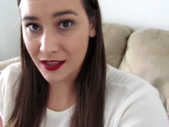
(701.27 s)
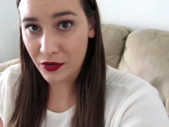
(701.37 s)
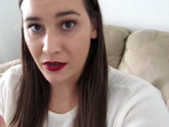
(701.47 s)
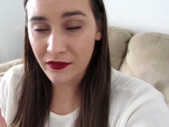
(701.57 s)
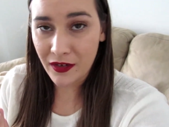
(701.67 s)
like
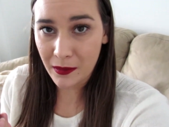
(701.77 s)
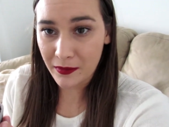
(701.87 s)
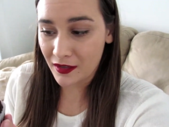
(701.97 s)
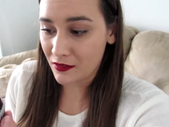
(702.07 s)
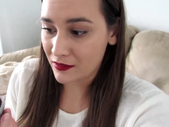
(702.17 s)
Crave
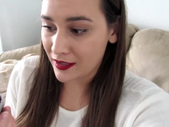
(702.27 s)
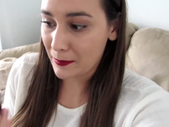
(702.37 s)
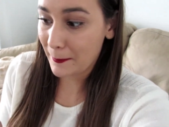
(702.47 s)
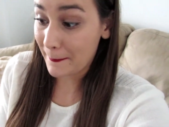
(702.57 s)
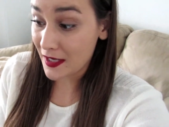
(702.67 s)
Cupcake, are like
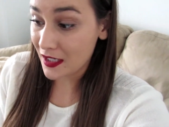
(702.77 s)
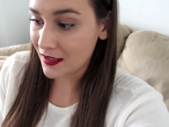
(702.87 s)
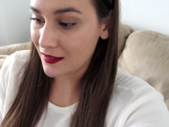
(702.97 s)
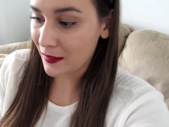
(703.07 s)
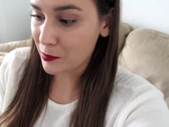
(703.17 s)
mini
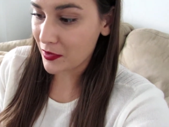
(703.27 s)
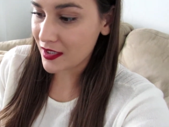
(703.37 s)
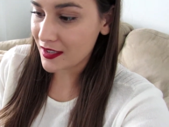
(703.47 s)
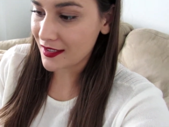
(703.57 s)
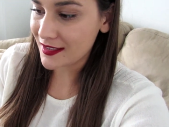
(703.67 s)
and like
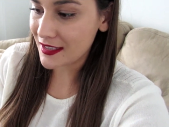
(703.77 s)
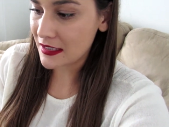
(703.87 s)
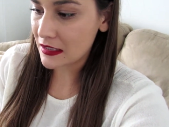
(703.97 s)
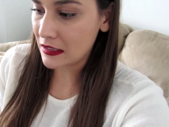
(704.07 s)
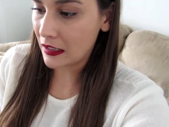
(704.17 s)
bite size. This
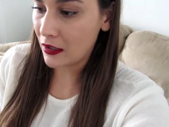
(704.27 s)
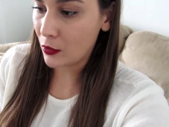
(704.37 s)
is like,